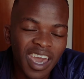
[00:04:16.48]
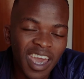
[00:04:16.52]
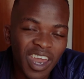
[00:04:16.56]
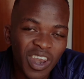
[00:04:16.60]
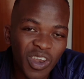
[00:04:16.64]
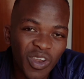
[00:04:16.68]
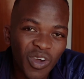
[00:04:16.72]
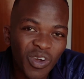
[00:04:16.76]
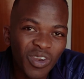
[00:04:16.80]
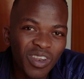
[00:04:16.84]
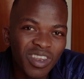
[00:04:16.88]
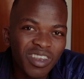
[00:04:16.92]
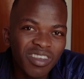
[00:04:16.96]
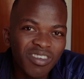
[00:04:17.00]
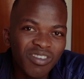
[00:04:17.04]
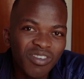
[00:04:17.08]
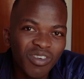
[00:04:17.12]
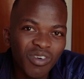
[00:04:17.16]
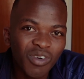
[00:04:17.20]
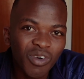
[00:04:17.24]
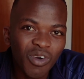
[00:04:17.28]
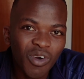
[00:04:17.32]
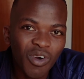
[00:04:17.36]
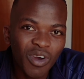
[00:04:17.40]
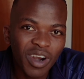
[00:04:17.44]
not
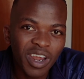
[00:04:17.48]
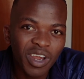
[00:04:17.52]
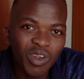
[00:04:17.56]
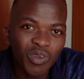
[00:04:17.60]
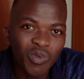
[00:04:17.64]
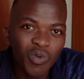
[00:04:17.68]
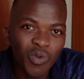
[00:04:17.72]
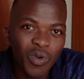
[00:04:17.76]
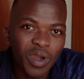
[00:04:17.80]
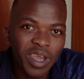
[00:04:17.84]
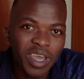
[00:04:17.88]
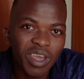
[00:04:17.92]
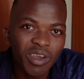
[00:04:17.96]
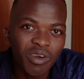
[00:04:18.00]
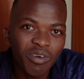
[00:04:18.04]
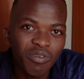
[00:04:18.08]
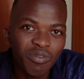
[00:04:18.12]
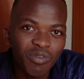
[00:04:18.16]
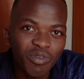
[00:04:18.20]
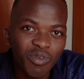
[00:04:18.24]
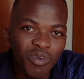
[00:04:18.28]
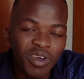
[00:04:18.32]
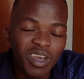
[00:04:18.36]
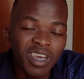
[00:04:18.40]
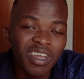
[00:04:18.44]
so correct way
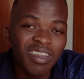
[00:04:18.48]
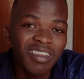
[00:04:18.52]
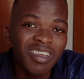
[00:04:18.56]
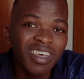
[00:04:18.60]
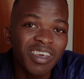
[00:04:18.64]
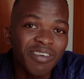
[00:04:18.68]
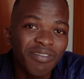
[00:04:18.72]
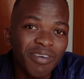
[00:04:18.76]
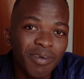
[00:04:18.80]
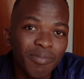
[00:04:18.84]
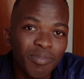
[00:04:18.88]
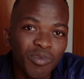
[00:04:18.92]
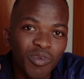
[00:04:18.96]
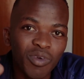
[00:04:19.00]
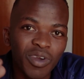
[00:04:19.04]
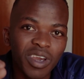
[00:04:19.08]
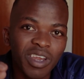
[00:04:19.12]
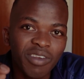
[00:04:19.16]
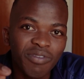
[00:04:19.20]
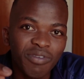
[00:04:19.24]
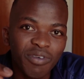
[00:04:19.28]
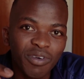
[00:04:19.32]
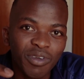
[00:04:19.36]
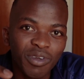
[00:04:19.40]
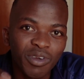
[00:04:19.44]
of doing it if I'm doing
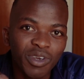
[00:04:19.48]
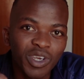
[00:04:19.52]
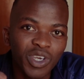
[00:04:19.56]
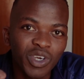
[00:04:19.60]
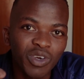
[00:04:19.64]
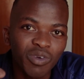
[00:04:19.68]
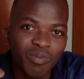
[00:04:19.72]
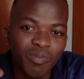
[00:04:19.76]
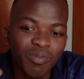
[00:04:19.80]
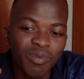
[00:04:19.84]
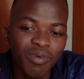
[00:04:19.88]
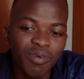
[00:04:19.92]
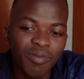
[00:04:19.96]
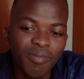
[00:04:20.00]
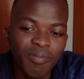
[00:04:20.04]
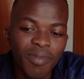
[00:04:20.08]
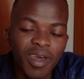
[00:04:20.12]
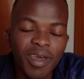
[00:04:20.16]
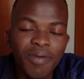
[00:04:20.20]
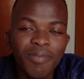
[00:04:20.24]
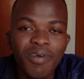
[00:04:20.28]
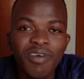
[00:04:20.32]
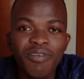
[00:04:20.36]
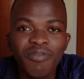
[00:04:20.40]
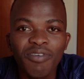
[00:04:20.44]
it for YouTube.
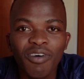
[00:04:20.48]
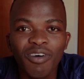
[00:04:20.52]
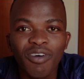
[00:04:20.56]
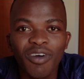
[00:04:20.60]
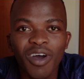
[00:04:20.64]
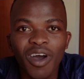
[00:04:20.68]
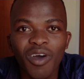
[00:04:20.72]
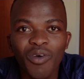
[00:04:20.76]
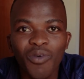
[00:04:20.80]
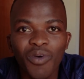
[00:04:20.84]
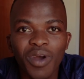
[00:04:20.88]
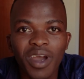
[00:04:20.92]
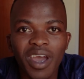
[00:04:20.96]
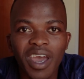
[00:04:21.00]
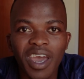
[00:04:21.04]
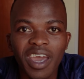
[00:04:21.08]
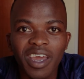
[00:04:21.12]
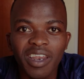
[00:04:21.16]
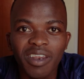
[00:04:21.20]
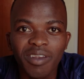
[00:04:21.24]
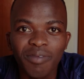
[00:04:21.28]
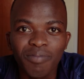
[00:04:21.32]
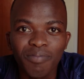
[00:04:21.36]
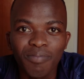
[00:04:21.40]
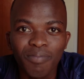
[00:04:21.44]
Maybe if I
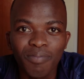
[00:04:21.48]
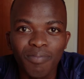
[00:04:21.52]
had